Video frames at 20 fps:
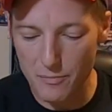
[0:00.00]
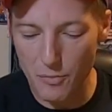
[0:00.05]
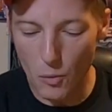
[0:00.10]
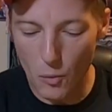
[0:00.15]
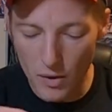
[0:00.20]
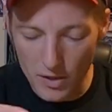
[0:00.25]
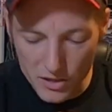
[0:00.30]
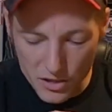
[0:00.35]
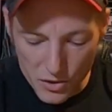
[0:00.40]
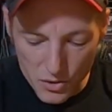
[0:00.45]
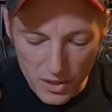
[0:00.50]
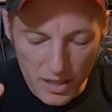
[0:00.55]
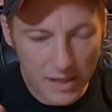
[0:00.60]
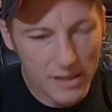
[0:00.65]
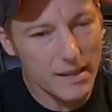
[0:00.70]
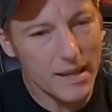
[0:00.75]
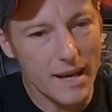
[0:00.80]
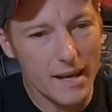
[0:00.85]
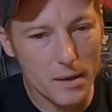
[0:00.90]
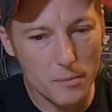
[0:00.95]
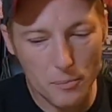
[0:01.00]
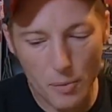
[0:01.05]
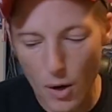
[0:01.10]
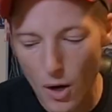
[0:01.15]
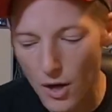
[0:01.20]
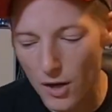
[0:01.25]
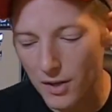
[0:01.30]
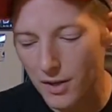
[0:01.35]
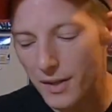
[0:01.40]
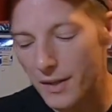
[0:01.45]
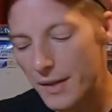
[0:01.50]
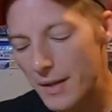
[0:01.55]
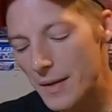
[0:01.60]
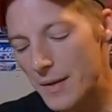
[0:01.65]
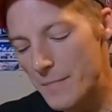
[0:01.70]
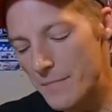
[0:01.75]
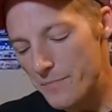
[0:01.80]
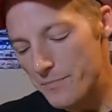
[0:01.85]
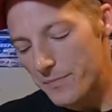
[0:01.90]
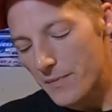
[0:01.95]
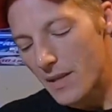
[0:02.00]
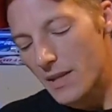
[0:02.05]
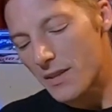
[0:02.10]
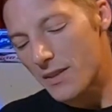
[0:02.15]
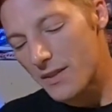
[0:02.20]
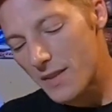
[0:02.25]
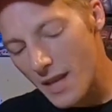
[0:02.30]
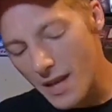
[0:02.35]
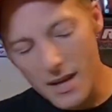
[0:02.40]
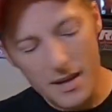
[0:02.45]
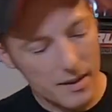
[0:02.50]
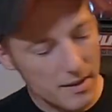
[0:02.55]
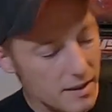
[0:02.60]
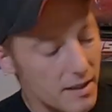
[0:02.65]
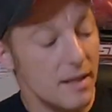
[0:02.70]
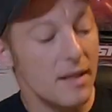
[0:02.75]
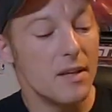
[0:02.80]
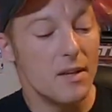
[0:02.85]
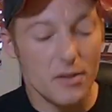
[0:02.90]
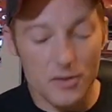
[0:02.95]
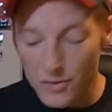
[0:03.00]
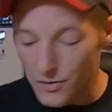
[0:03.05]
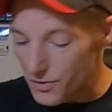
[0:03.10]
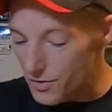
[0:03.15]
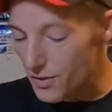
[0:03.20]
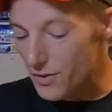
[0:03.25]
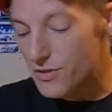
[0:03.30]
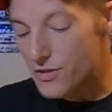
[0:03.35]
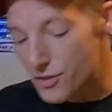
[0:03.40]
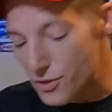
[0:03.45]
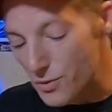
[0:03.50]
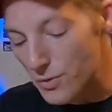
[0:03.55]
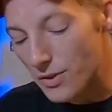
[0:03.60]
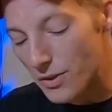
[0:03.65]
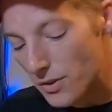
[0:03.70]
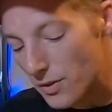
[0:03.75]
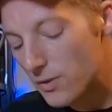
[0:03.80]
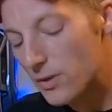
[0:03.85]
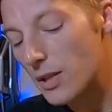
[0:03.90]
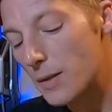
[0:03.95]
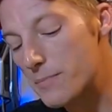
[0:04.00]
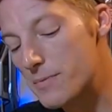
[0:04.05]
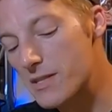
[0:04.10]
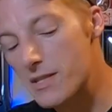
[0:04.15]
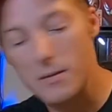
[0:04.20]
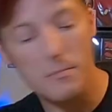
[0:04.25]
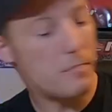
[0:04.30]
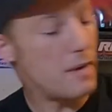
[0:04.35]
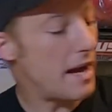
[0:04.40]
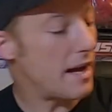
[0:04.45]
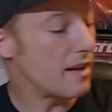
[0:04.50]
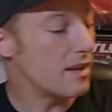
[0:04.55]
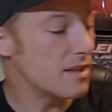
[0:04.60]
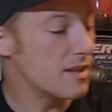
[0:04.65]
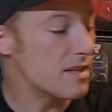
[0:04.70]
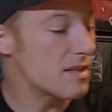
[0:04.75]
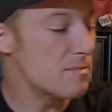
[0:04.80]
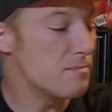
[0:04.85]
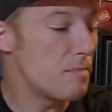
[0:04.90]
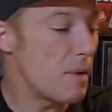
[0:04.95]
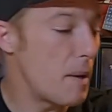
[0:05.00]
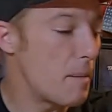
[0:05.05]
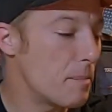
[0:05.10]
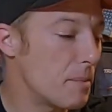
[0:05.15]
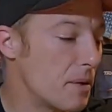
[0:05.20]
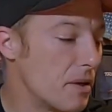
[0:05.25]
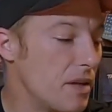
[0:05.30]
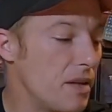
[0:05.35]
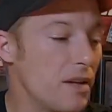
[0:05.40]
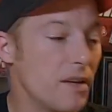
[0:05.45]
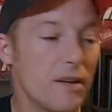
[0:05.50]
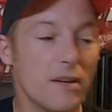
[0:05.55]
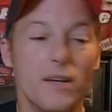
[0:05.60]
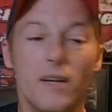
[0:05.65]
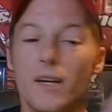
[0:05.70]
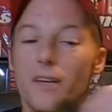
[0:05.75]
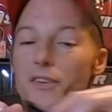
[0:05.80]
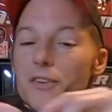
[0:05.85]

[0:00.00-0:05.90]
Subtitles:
But once you get that apart, then there's 2 little clips in the back of this bumper here.